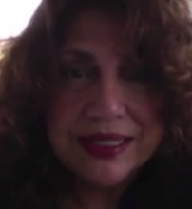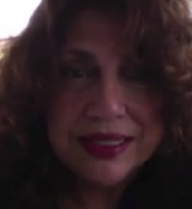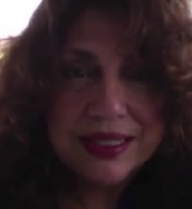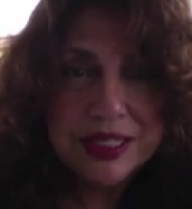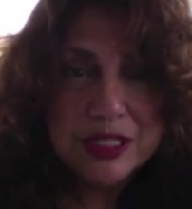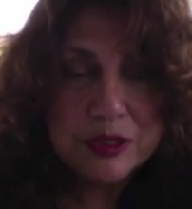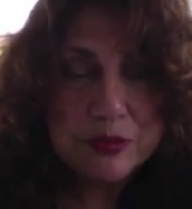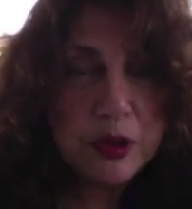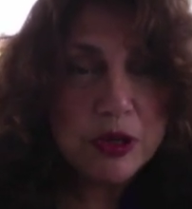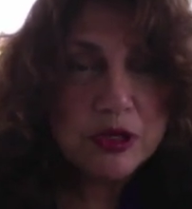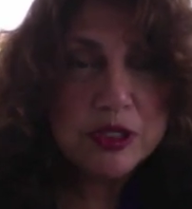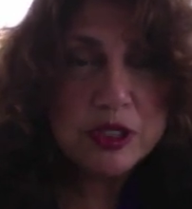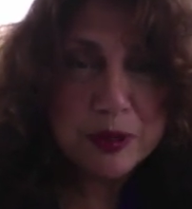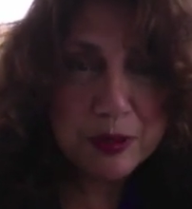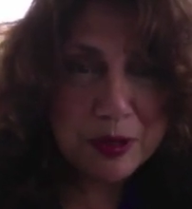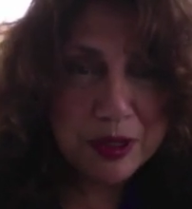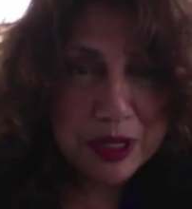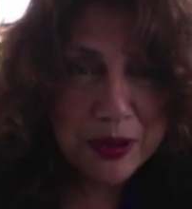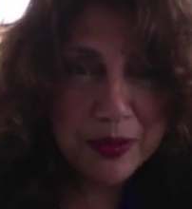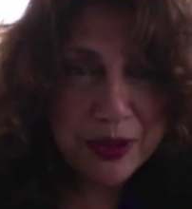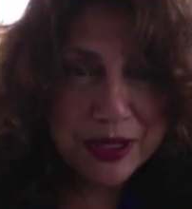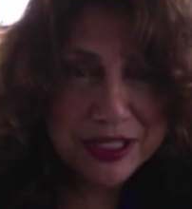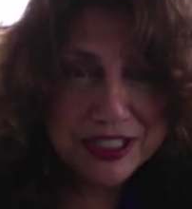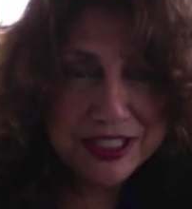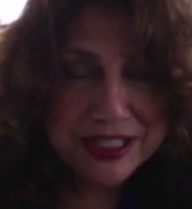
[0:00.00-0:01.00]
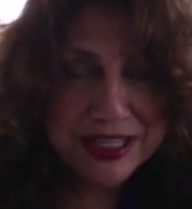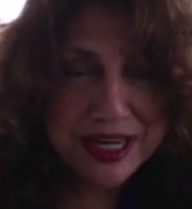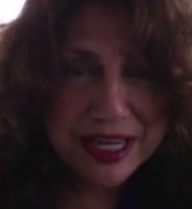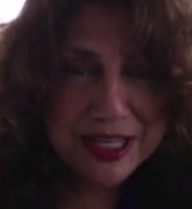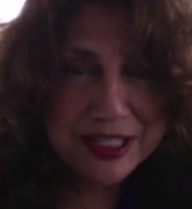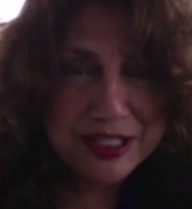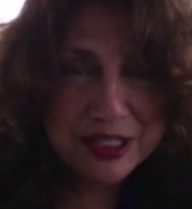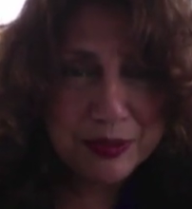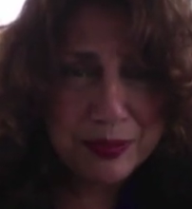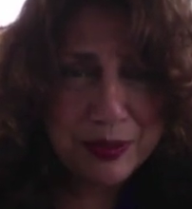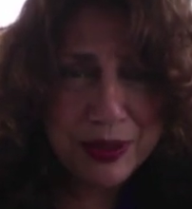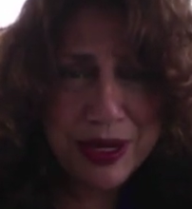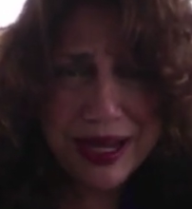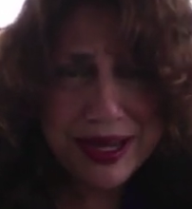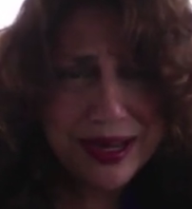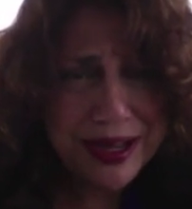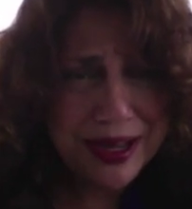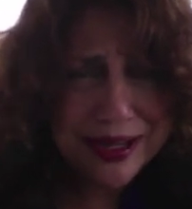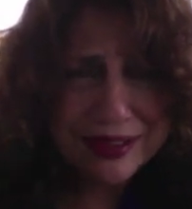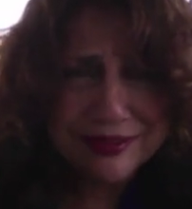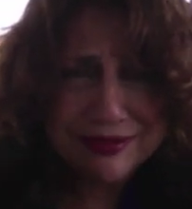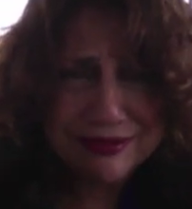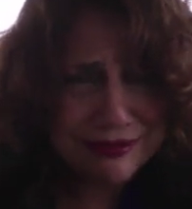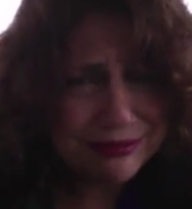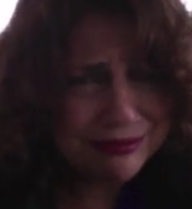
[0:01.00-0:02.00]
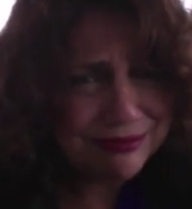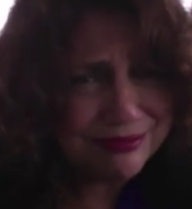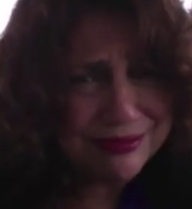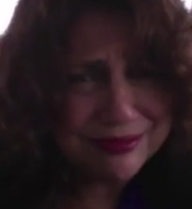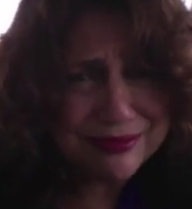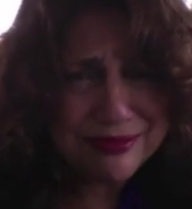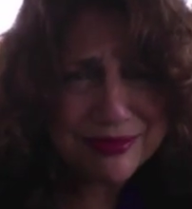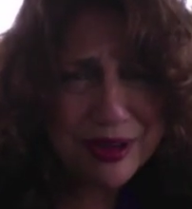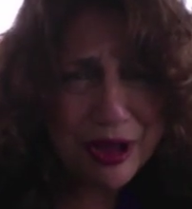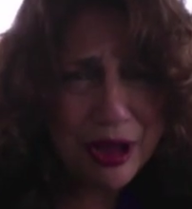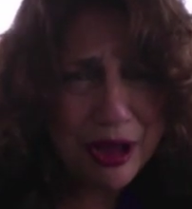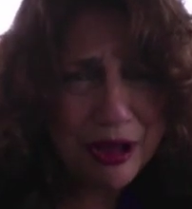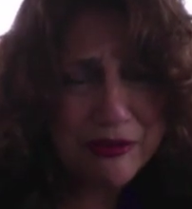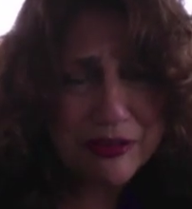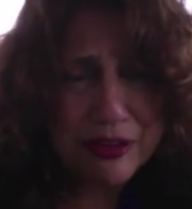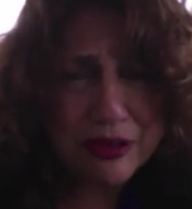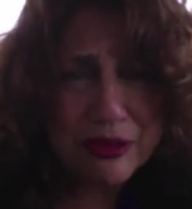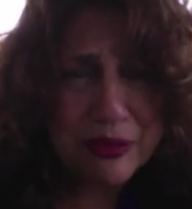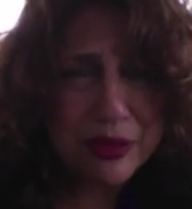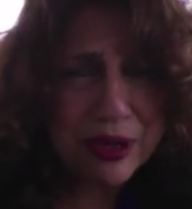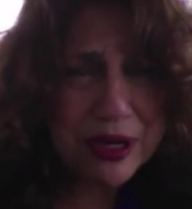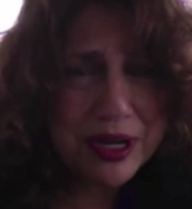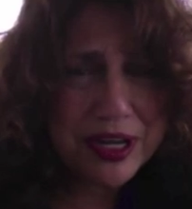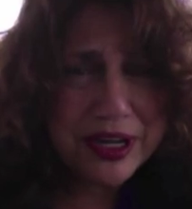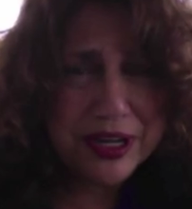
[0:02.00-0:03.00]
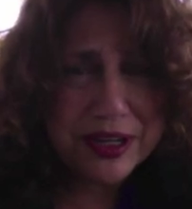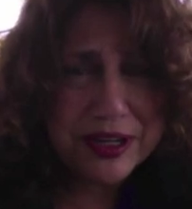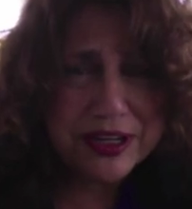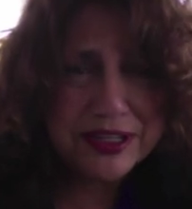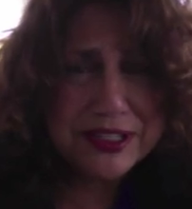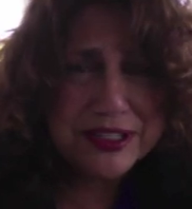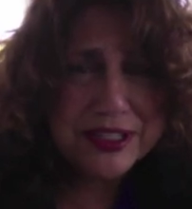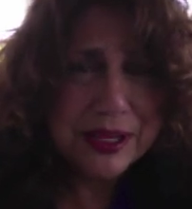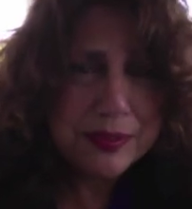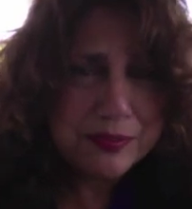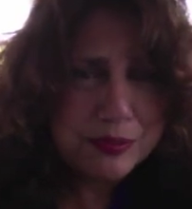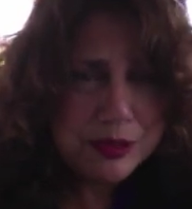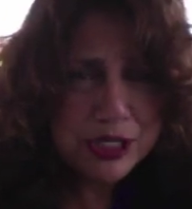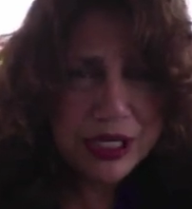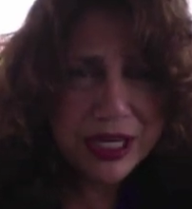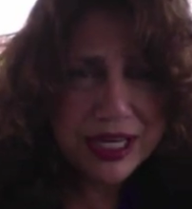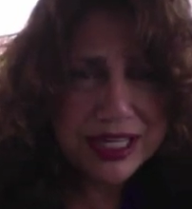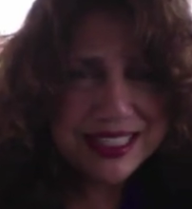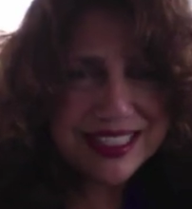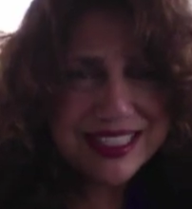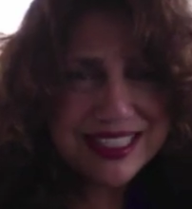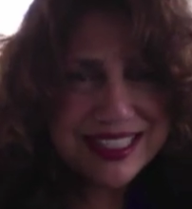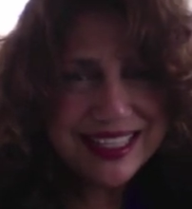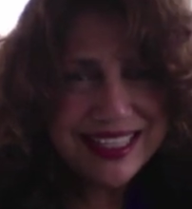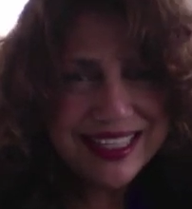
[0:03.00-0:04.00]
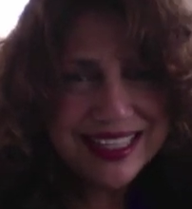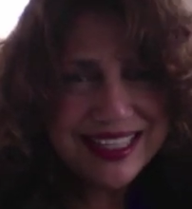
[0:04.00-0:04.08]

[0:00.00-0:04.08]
supposed to be a question and answer, but I got off and running on a subject